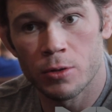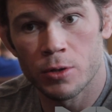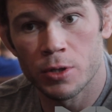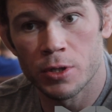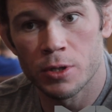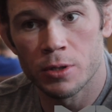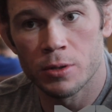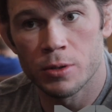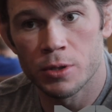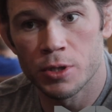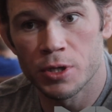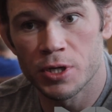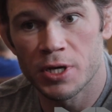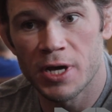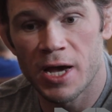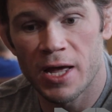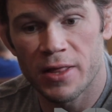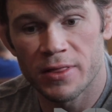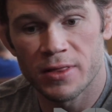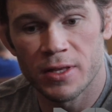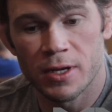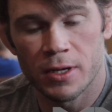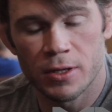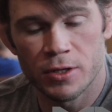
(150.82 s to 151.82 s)
You
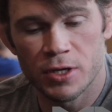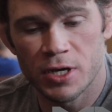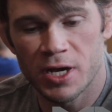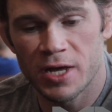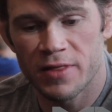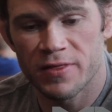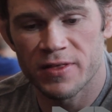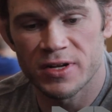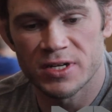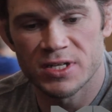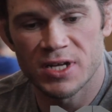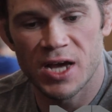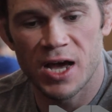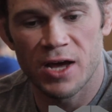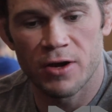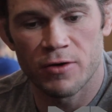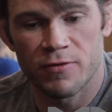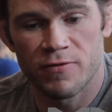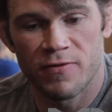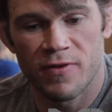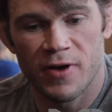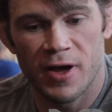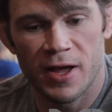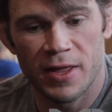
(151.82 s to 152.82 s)
got the
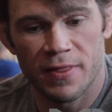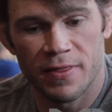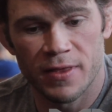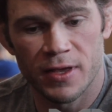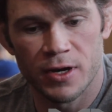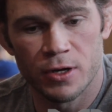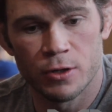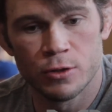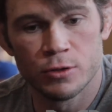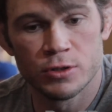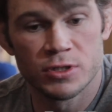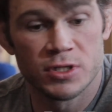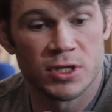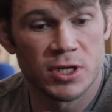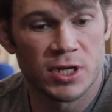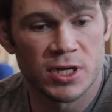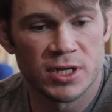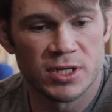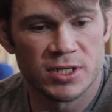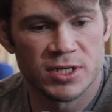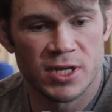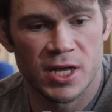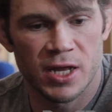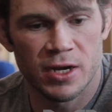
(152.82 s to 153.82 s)
title fight, and then who's the
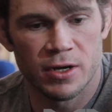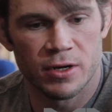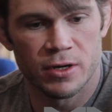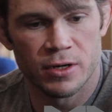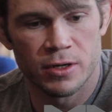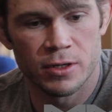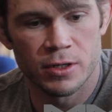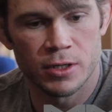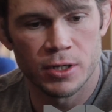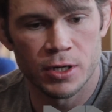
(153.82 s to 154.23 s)
contender?